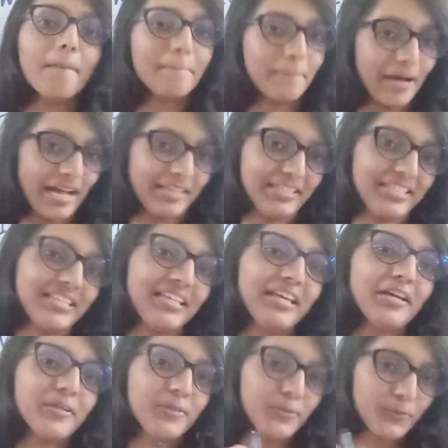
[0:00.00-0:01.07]
But
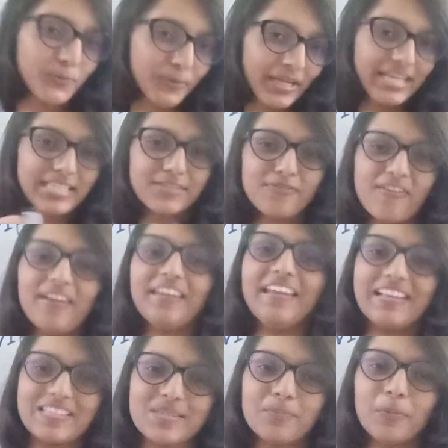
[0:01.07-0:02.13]
today's fun
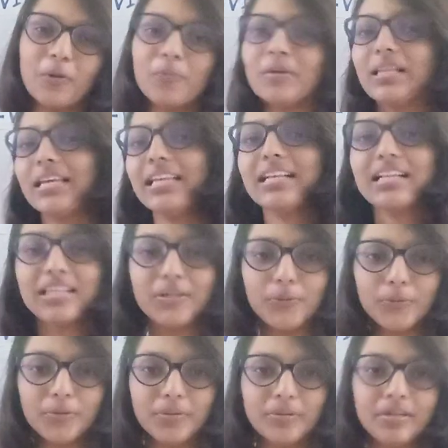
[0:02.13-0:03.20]
explore will
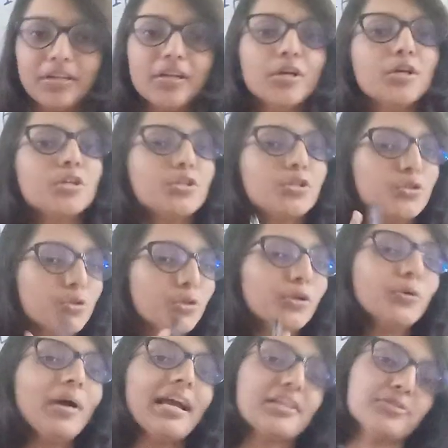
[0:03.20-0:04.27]
include, do
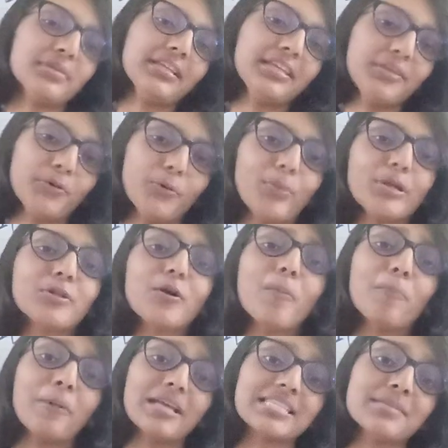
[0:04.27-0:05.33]
you actually know what
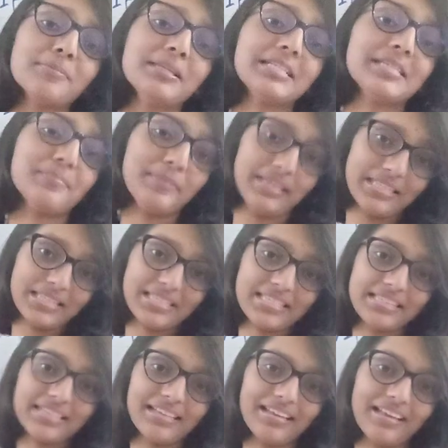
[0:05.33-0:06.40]
compressibility means?
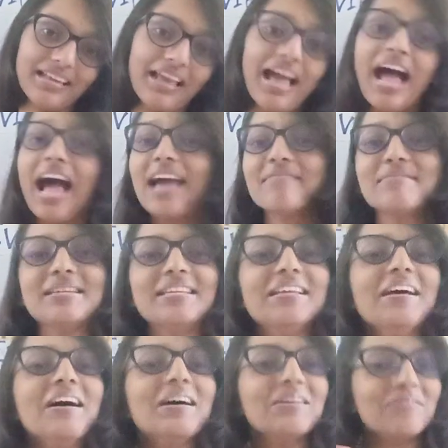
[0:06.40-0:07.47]
I mean,
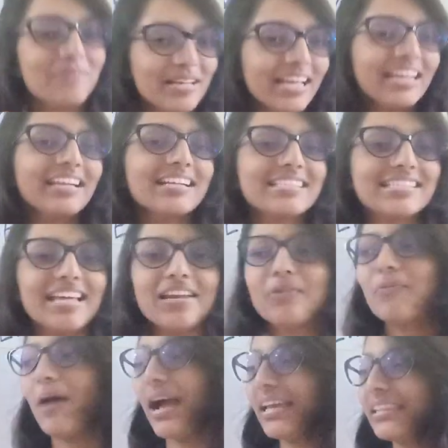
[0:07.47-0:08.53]
we
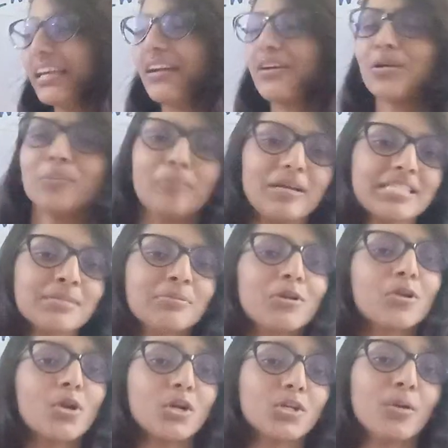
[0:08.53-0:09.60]
understand why they are compressible
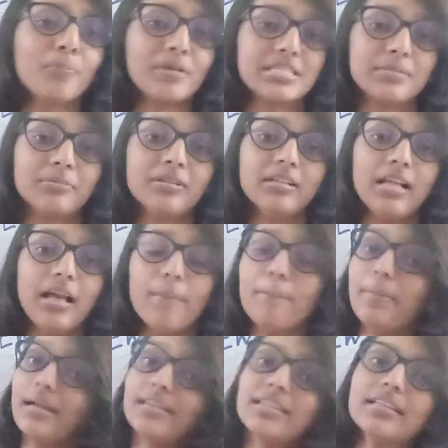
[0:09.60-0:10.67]
or not compressible,
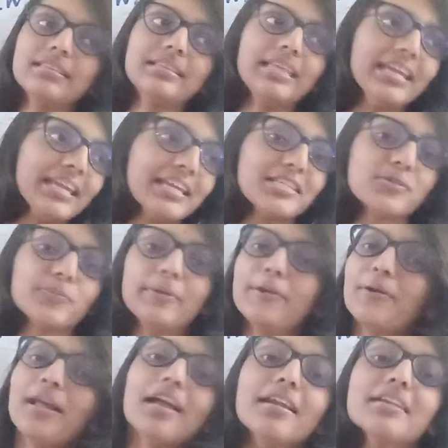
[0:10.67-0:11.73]
but the thing is we
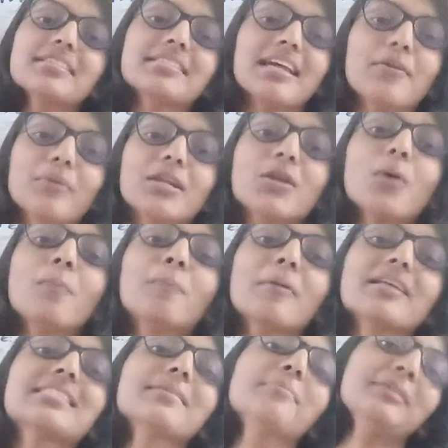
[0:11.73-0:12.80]
don't understand what
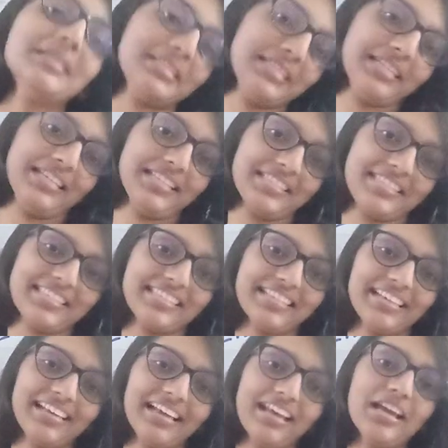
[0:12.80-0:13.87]
compressibility is.
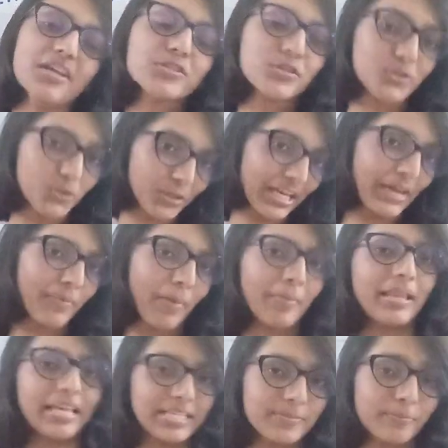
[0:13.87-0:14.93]
So today we will
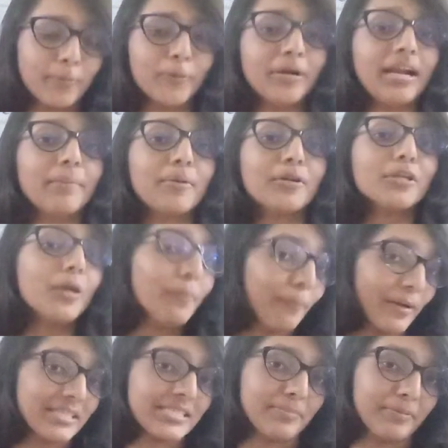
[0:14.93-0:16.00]
explore about
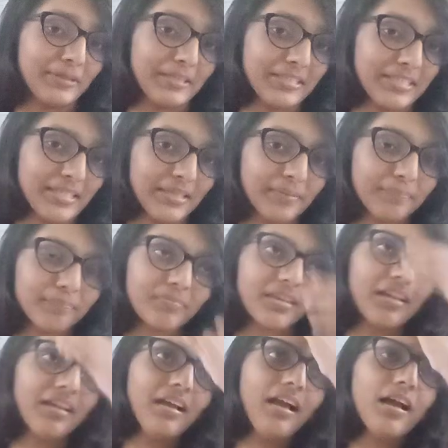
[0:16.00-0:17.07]
compressibility.
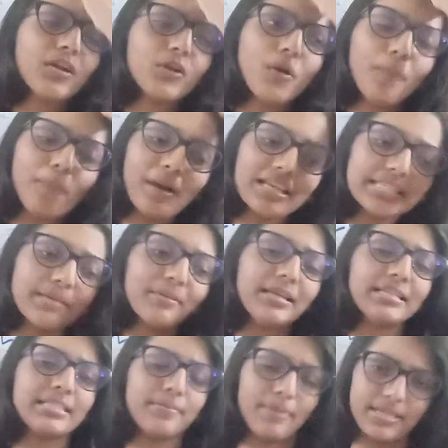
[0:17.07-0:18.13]

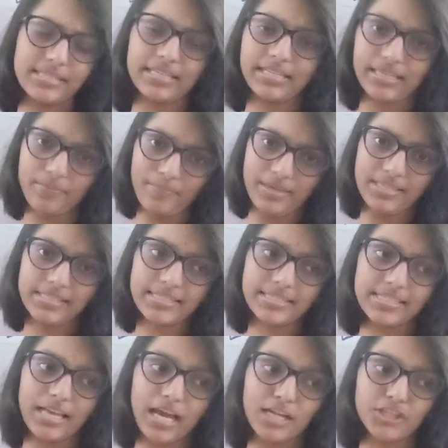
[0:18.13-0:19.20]
Compressibility basically
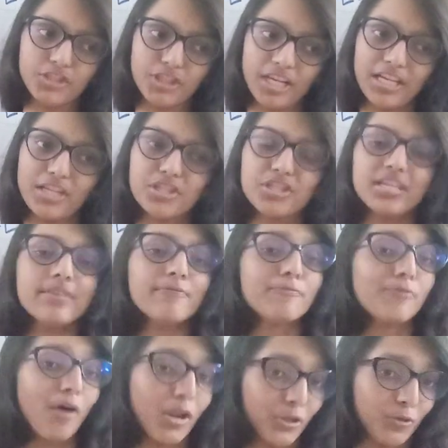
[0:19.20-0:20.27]
means a change in
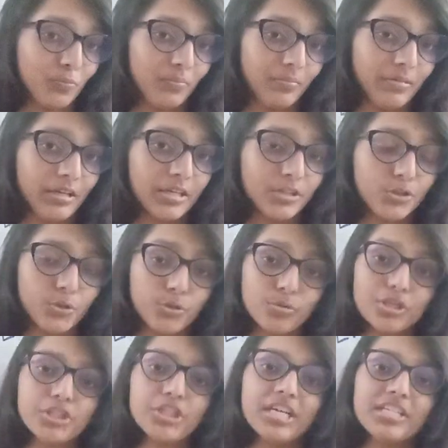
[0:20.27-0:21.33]
volume due to
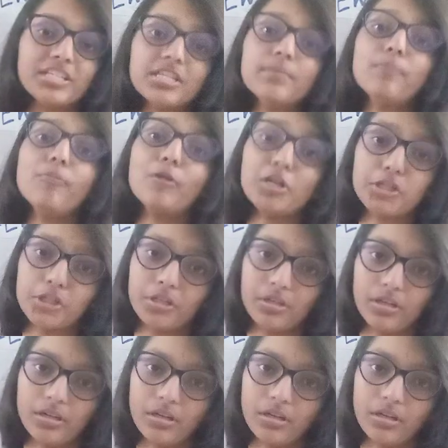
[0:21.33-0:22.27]
a change in pressure.